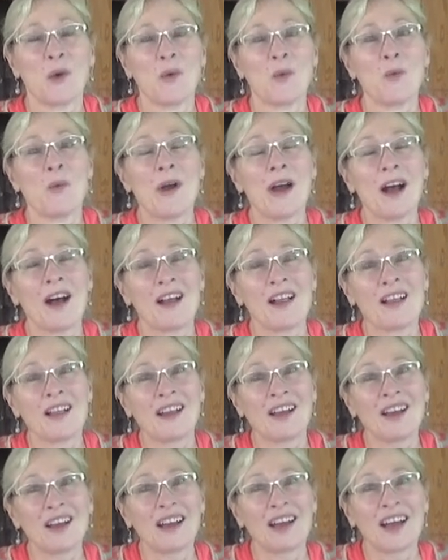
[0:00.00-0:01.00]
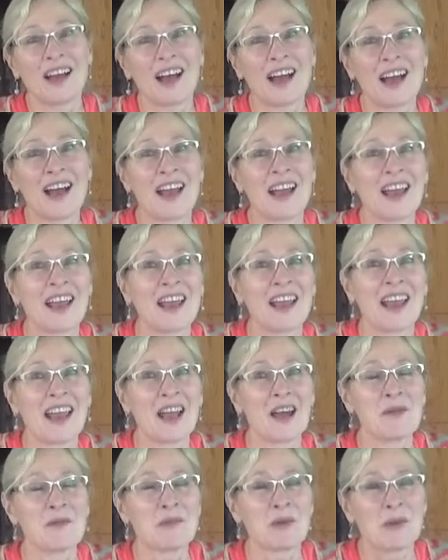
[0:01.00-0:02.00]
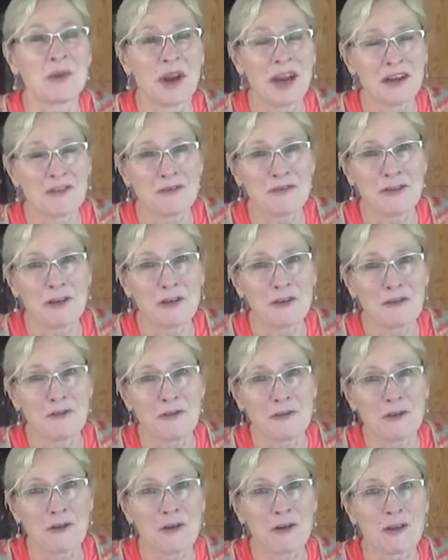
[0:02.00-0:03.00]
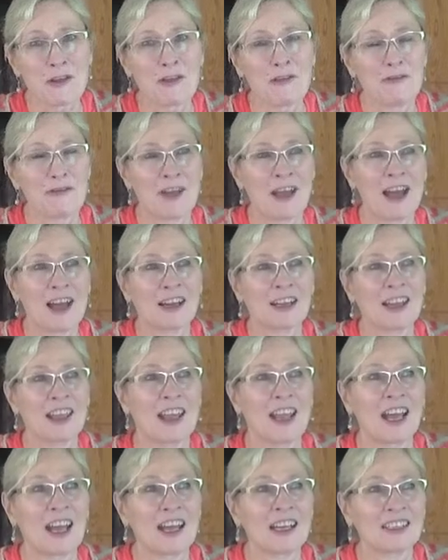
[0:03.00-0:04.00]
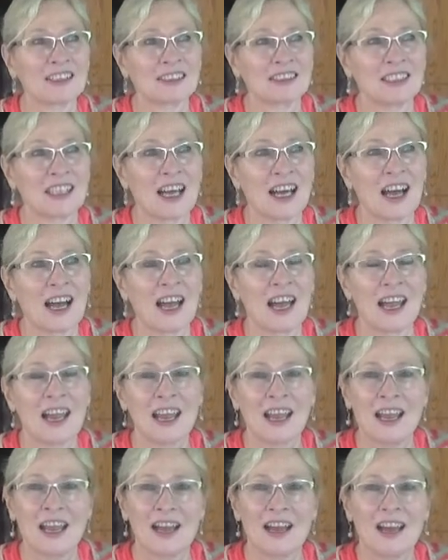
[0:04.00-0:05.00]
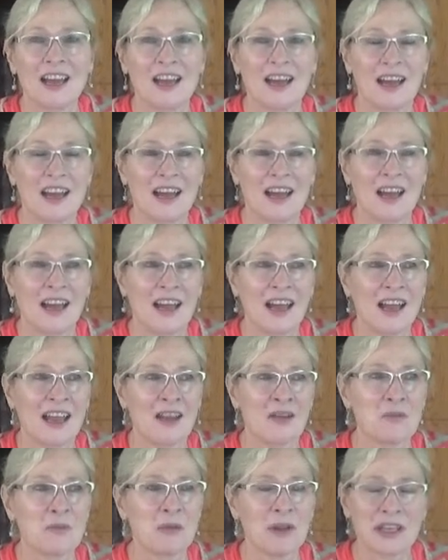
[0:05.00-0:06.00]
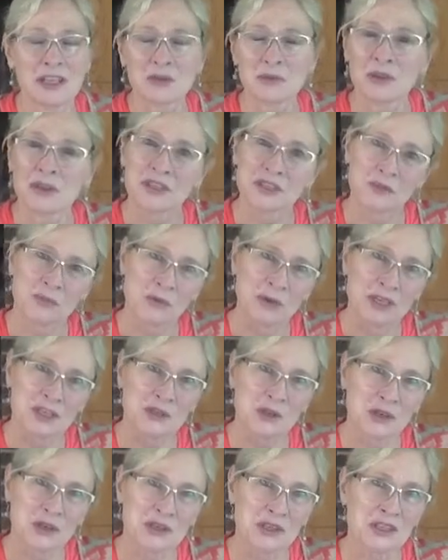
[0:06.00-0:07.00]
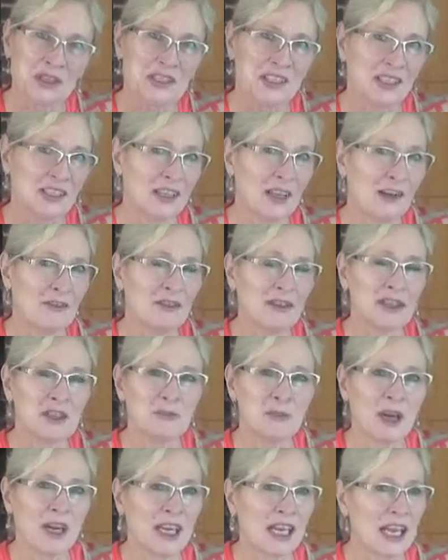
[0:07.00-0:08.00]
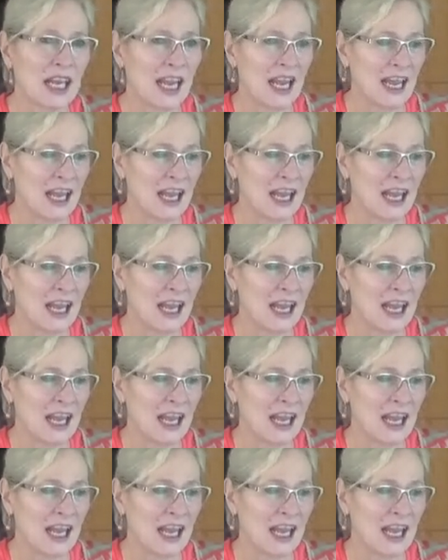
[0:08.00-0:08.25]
Well, I am grateful for the fact that I am blessed with some resources to leverage money